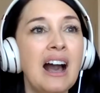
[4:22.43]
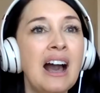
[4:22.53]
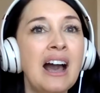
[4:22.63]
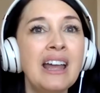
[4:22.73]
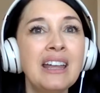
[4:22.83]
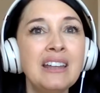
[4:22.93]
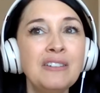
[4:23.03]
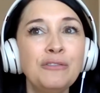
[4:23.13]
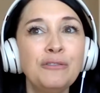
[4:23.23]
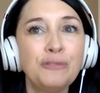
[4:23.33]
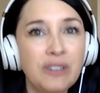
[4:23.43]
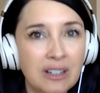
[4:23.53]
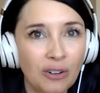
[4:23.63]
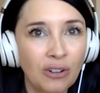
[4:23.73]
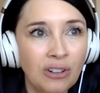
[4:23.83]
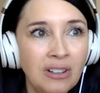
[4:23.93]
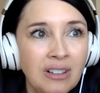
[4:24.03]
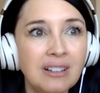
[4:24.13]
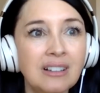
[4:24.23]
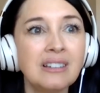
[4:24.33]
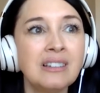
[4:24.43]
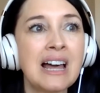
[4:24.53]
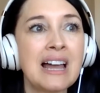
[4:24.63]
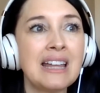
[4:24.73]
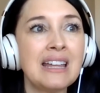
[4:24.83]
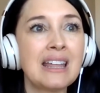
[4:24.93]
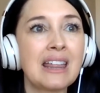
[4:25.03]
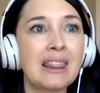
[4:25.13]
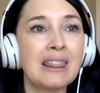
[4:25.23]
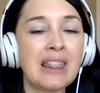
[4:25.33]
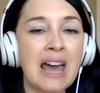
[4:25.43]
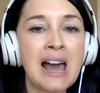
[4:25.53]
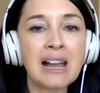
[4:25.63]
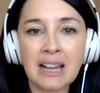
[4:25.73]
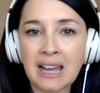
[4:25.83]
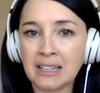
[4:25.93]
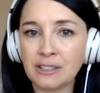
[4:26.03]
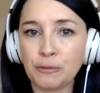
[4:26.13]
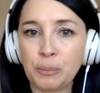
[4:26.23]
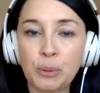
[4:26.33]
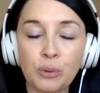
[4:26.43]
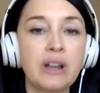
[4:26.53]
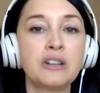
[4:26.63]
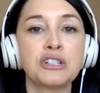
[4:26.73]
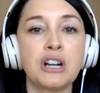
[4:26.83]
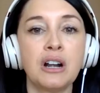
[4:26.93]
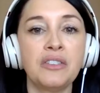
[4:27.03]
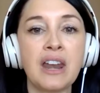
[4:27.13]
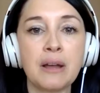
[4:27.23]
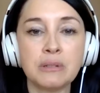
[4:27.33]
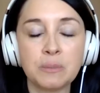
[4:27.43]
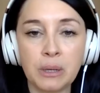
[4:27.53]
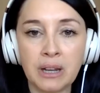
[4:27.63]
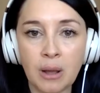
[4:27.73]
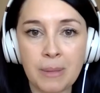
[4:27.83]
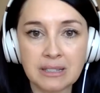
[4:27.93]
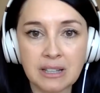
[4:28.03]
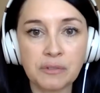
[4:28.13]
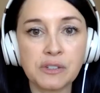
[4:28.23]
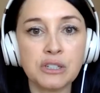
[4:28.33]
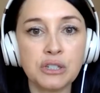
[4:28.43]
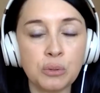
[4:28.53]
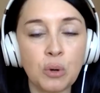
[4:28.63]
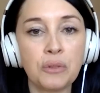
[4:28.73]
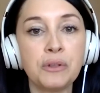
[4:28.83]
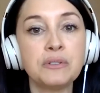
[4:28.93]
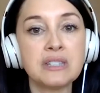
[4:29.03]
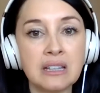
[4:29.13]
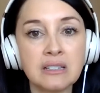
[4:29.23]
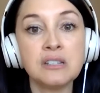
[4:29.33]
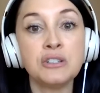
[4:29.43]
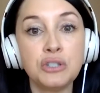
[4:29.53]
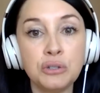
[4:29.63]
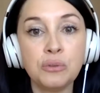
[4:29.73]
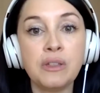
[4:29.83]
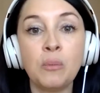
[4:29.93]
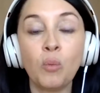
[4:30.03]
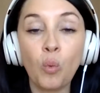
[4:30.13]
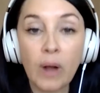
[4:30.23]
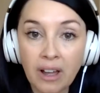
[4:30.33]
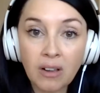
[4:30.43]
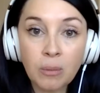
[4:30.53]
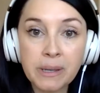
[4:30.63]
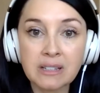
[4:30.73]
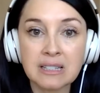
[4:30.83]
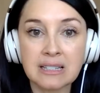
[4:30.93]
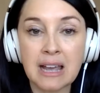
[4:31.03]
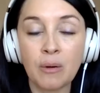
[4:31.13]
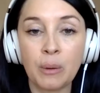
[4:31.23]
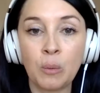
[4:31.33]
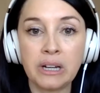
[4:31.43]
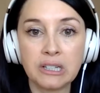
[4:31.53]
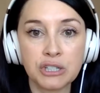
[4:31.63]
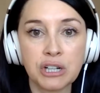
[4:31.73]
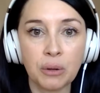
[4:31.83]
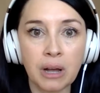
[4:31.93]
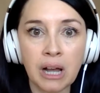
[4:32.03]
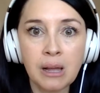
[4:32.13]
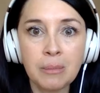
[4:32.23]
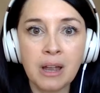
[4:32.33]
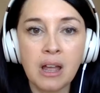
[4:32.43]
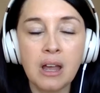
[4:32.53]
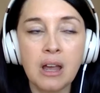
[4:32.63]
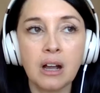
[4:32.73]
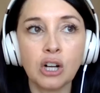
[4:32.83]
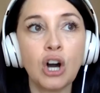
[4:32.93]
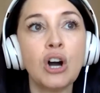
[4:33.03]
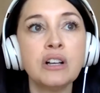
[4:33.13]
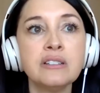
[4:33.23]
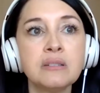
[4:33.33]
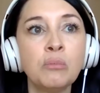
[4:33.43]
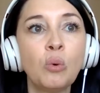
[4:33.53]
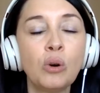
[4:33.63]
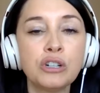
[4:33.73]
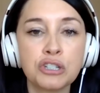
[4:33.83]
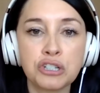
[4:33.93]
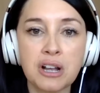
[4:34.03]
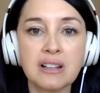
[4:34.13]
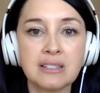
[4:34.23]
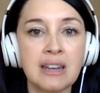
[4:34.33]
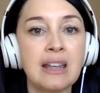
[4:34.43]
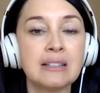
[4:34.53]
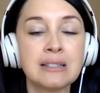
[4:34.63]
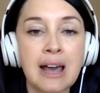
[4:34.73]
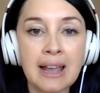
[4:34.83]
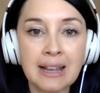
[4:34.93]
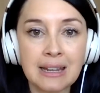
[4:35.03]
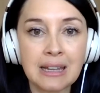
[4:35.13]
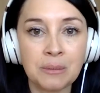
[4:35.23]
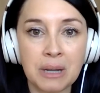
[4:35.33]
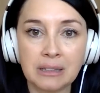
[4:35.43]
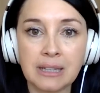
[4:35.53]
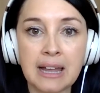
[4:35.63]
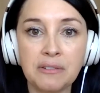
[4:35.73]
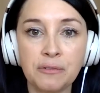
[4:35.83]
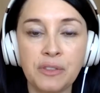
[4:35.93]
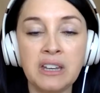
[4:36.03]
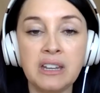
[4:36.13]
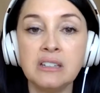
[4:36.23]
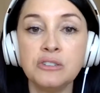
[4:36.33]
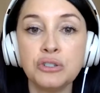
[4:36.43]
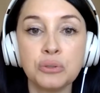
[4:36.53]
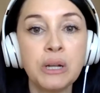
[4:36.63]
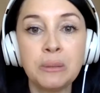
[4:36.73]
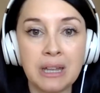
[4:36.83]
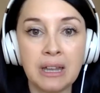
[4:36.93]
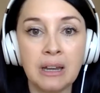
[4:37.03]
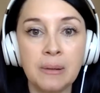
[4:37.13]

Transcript: I feel like that kind of pressure that I was putting on myself to do all those things and do them well, because that's how I wanted to show up, caused more stress and anxiety in my life than enjoyment.